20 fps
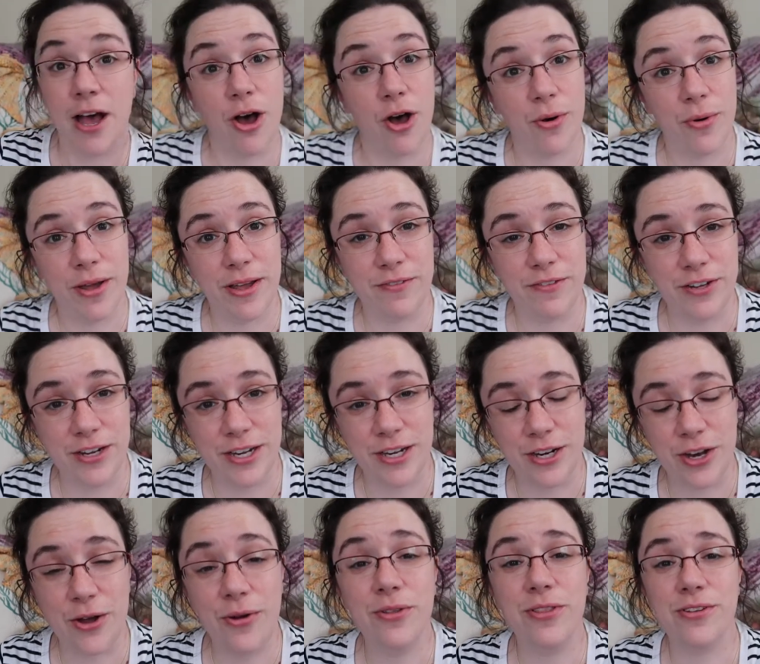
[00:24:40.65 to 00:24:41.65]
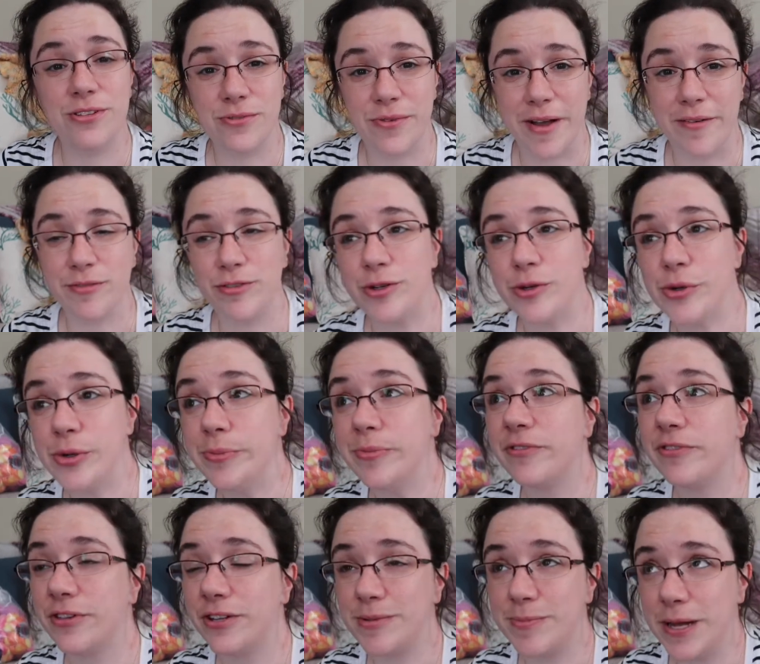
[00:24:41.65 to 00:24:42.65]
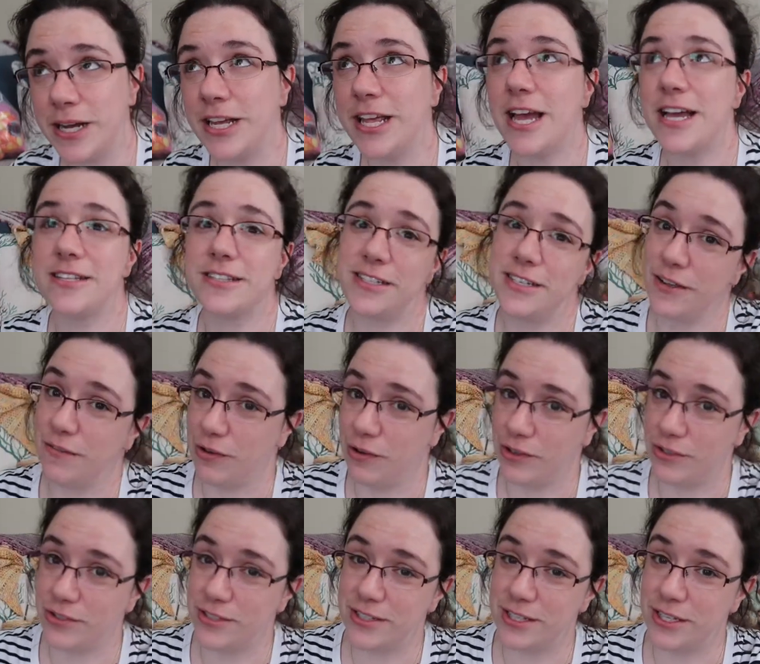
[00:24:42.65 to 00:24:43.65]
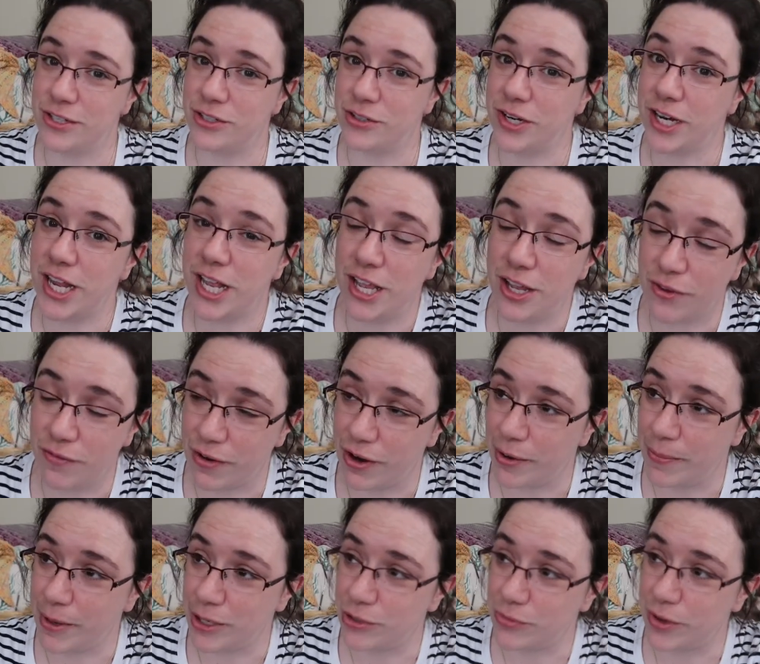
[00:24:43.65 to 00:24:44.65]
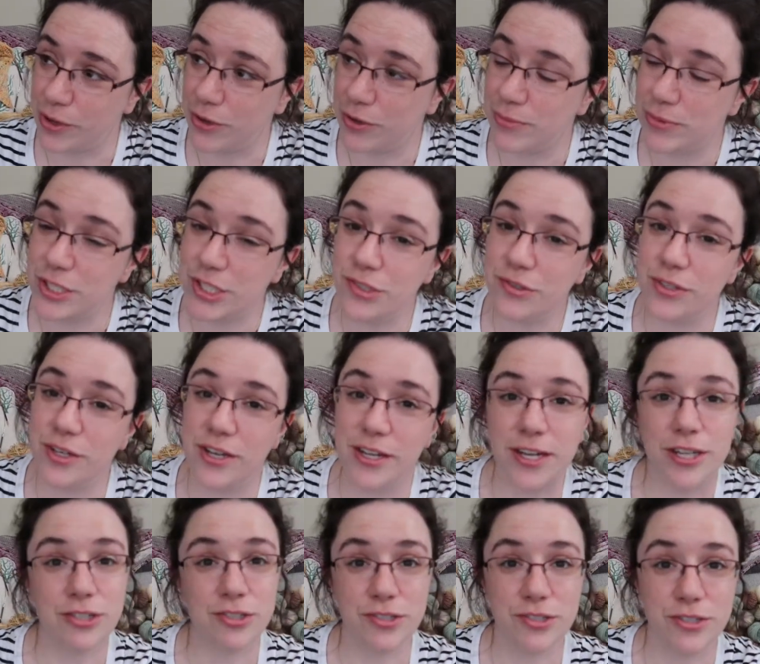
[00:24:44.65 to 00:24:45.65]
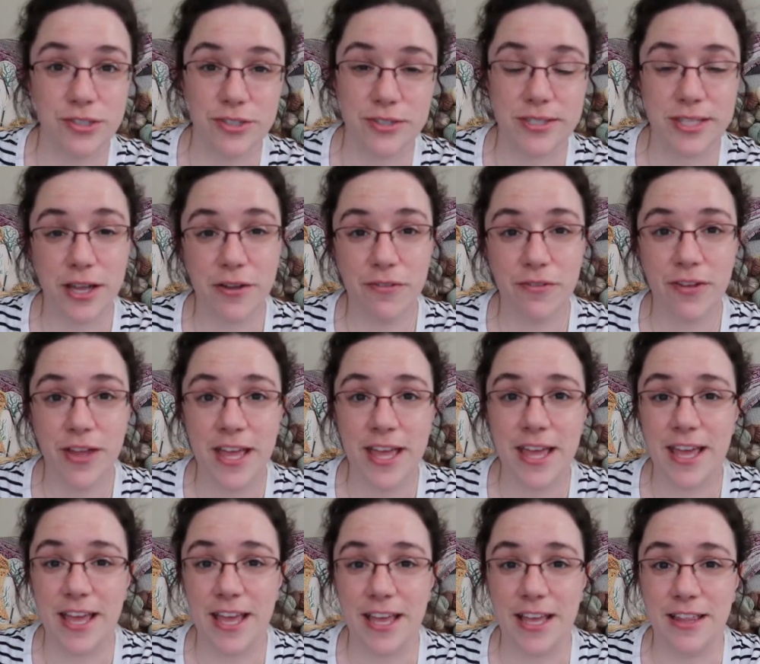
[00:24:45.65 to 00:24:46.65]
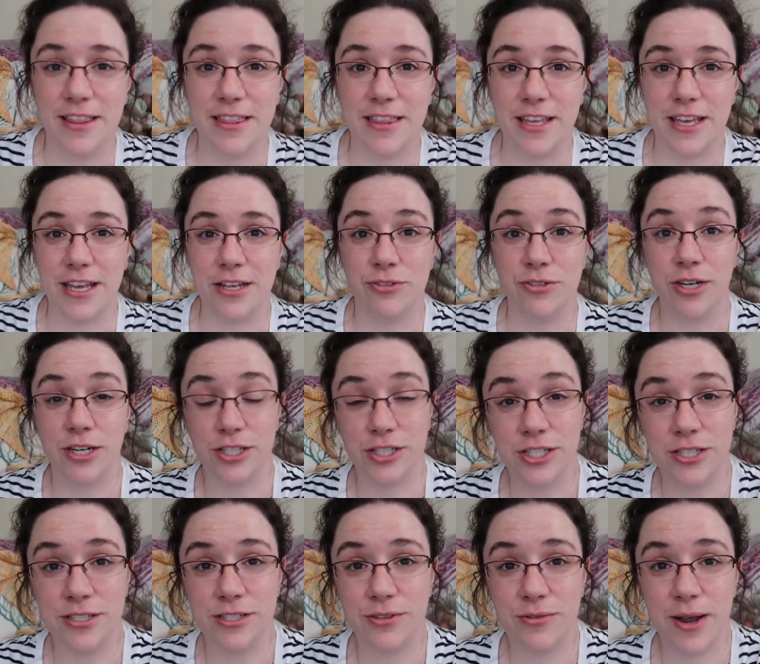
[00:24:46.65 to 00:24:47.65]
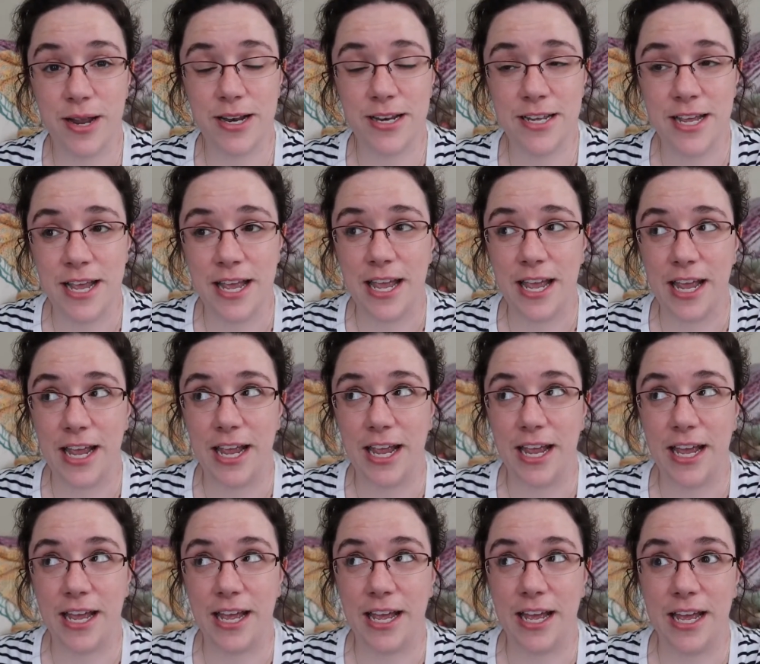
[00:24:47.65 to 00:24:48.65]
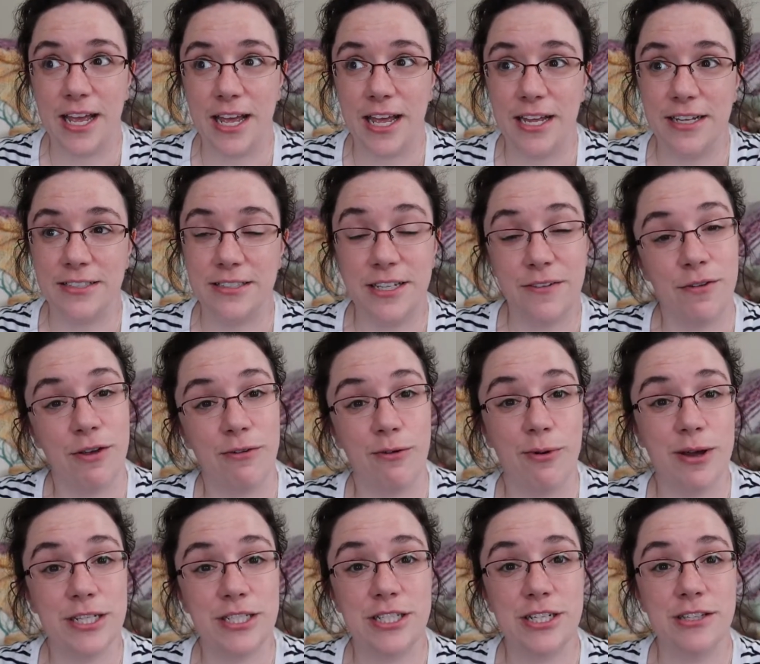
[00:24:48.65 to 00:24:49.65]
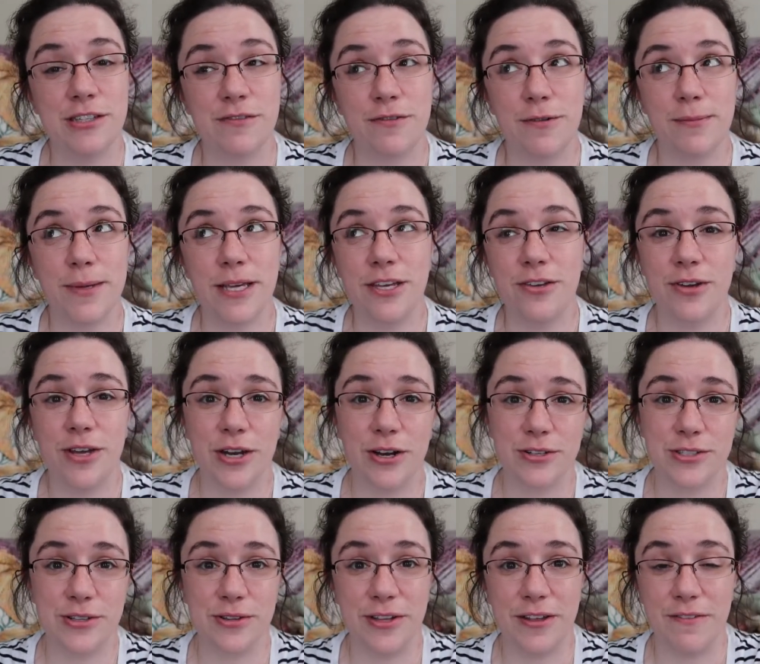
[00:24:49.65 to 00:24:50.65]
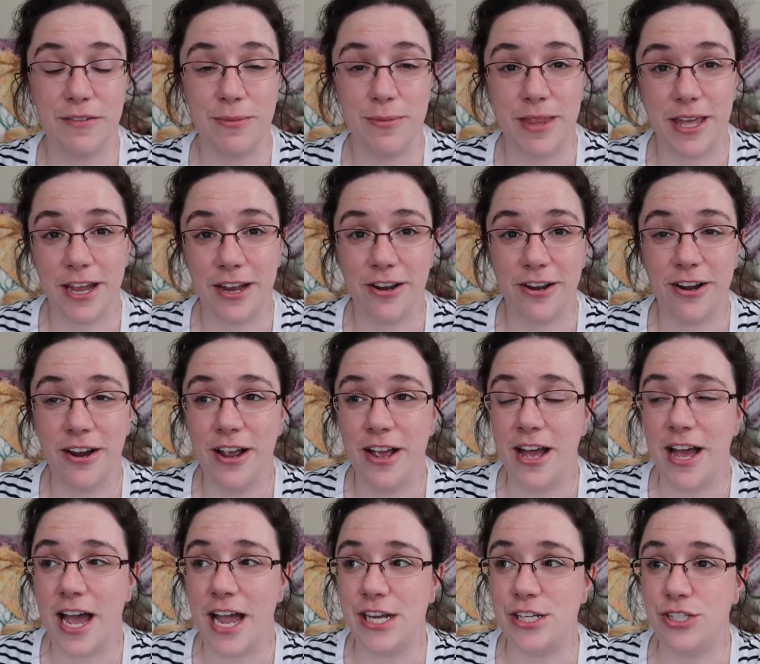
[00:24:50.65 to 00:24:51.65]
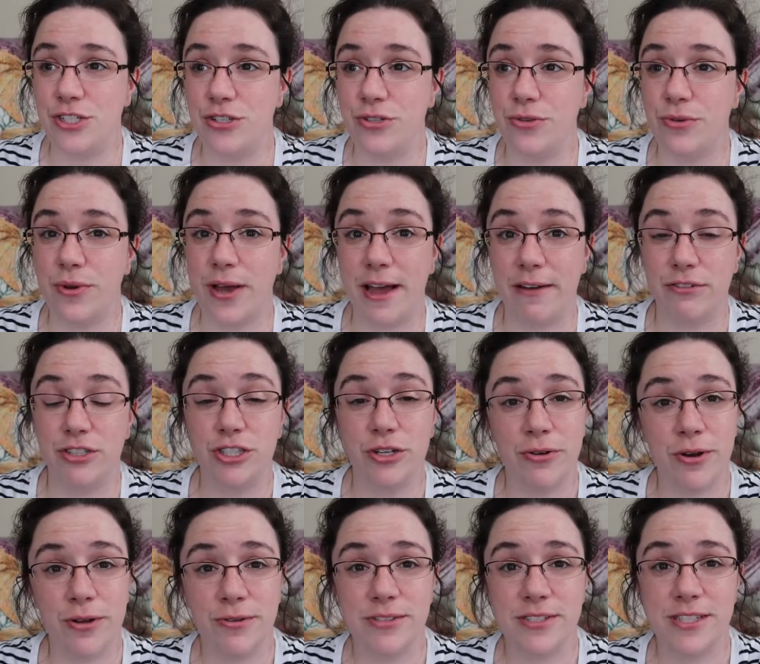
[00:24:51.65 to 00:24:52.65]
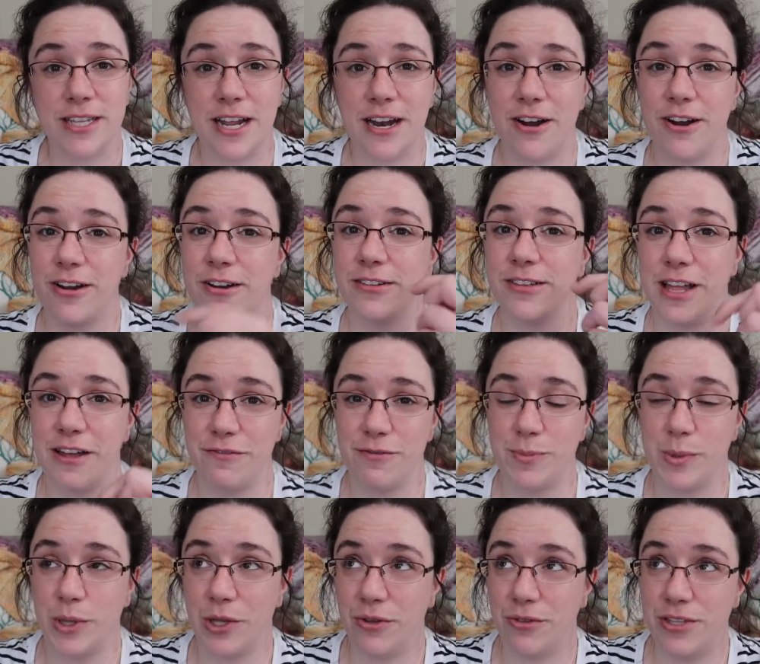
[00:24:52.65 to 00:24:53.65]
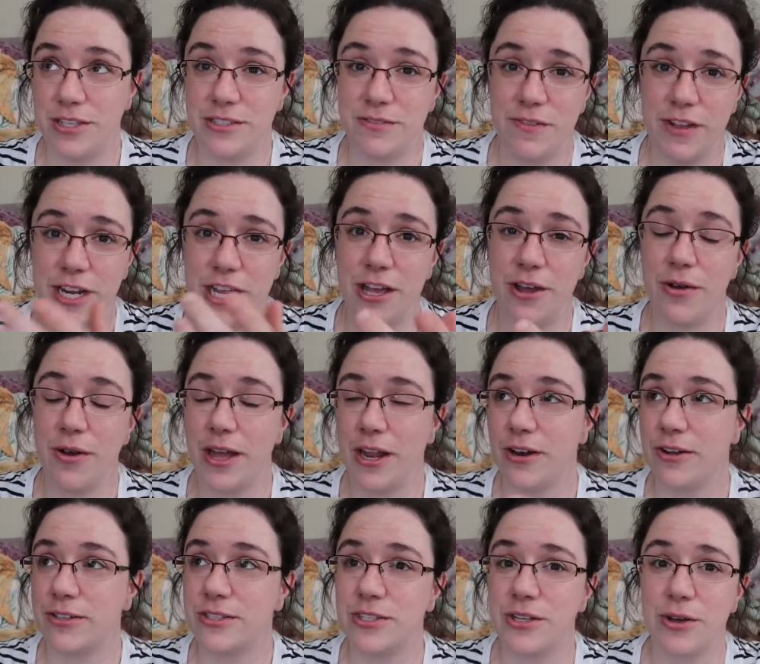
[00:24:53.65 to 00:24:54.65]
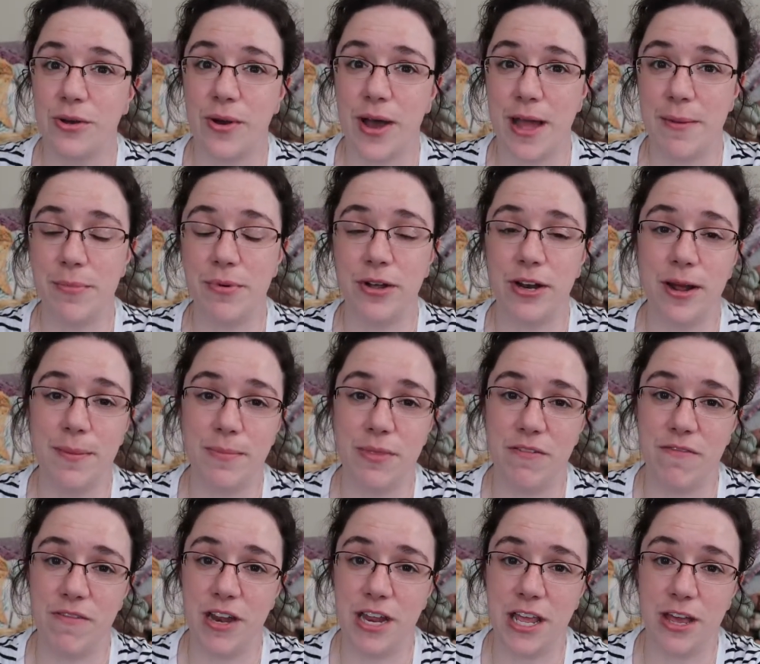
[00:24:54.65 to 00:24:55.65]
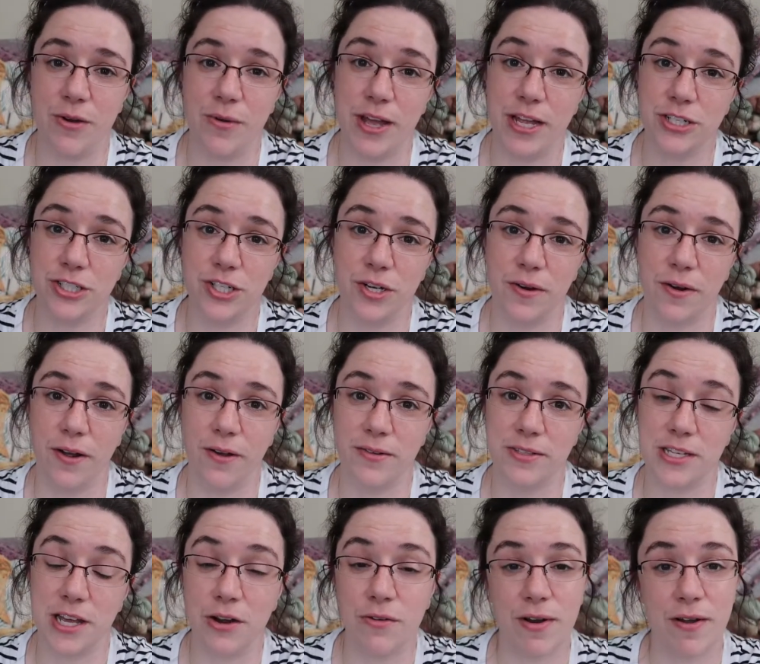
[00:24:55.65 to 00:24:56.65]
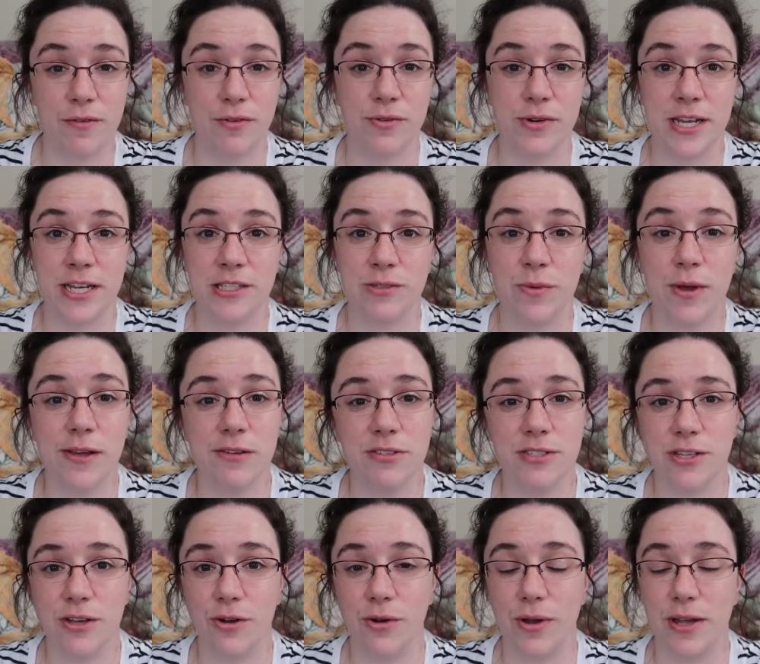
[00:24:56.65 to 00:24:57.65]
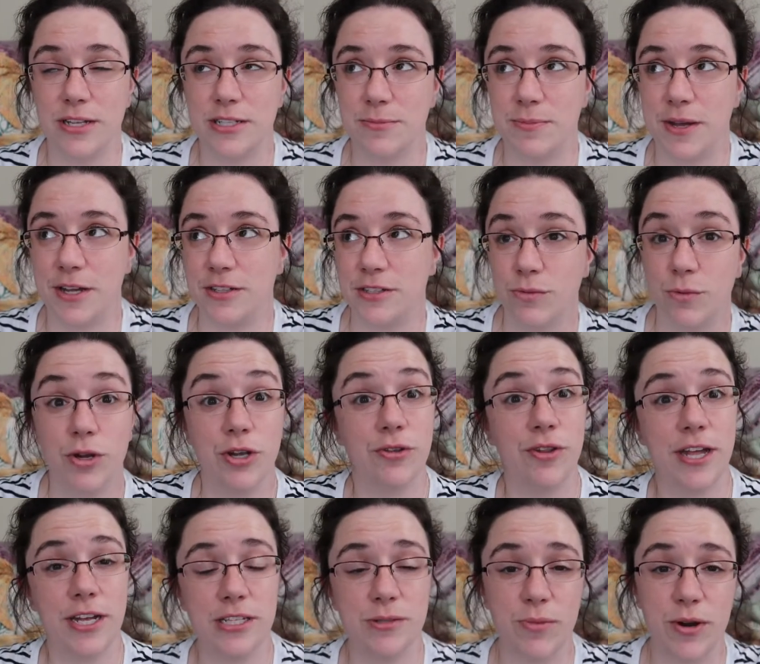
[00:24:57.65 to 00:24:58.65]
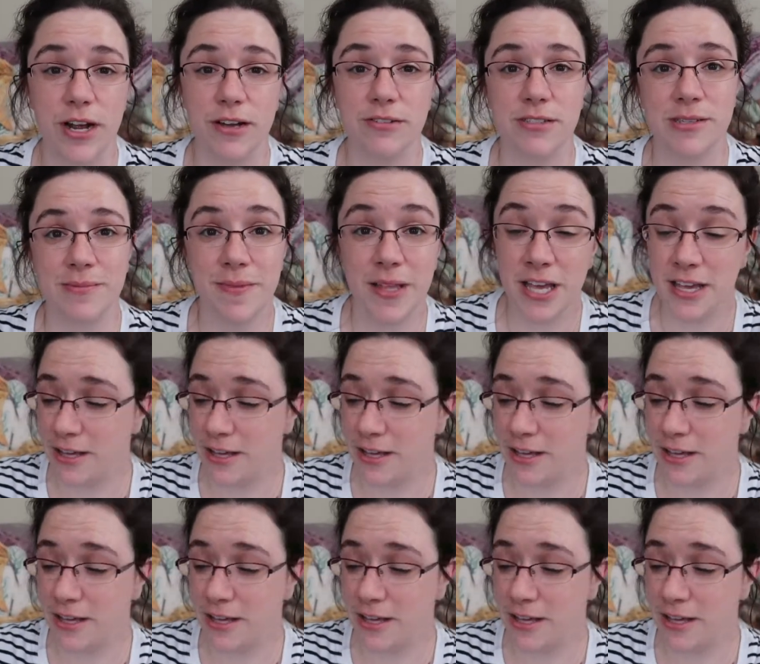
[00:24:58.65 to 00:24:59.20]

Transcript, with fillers: Oh, if you didn't know, there's a Ravelry group for this podcast. If you're interested in joining, you're very much welcome to. You can introduce yourself in the introductions thread. And if you have questions for me, you can also leave them there. I do have show notes that are left below this video, and also I put up the video and show notes on Ravelry as well, so it depends where you like to browse.